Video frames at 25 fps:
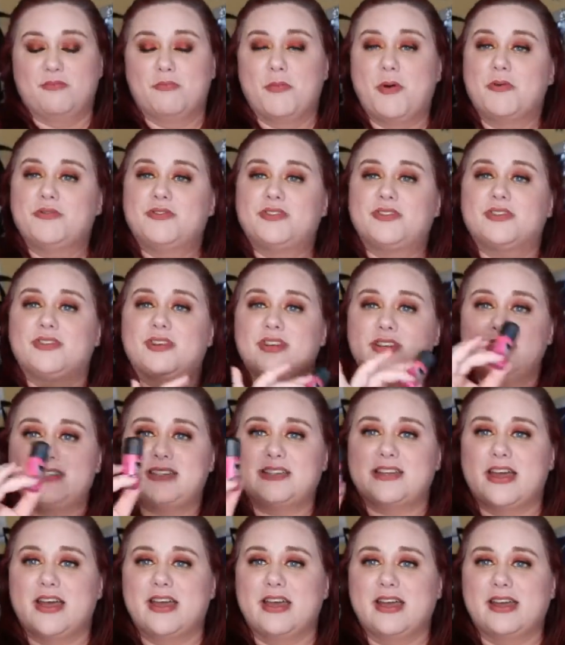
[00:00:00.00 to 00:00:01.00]
mostly
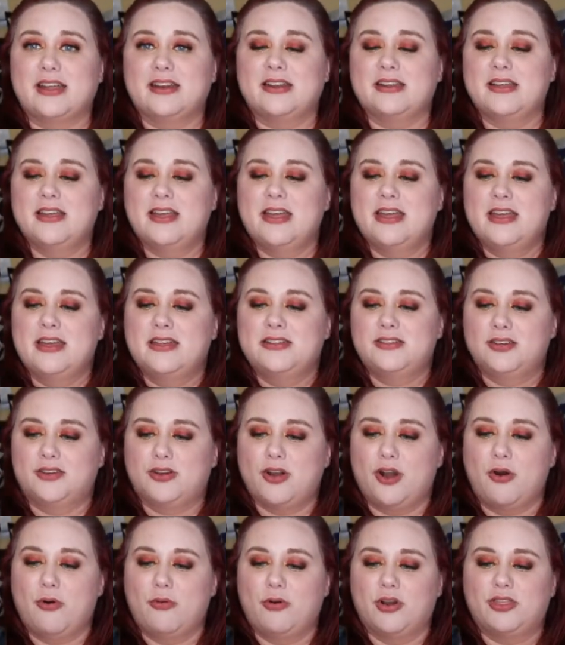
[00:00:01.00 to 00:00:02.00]
said to
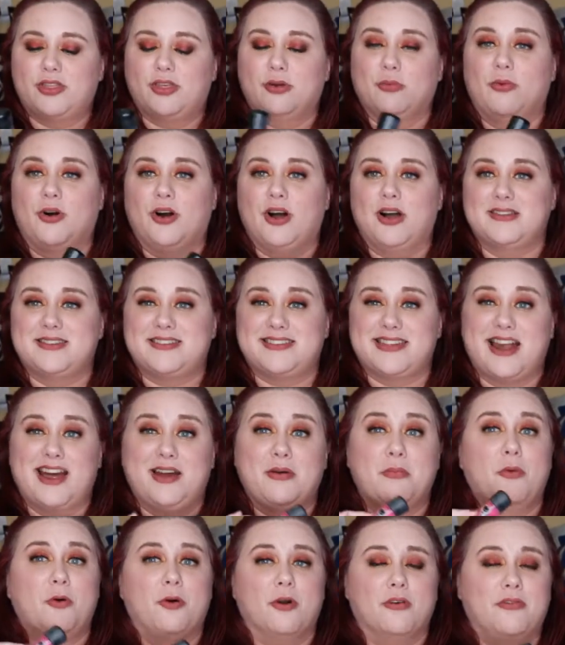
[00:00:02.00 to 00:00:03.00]
go with the ones that
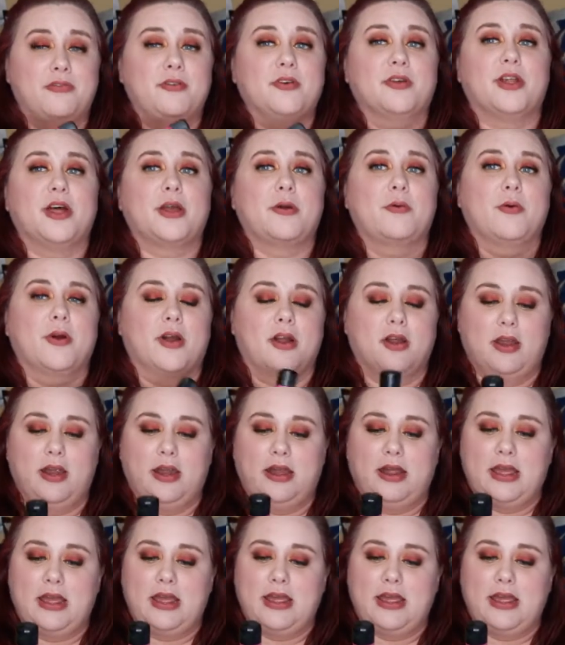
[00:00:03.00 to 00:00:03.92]
I more feel like wearing,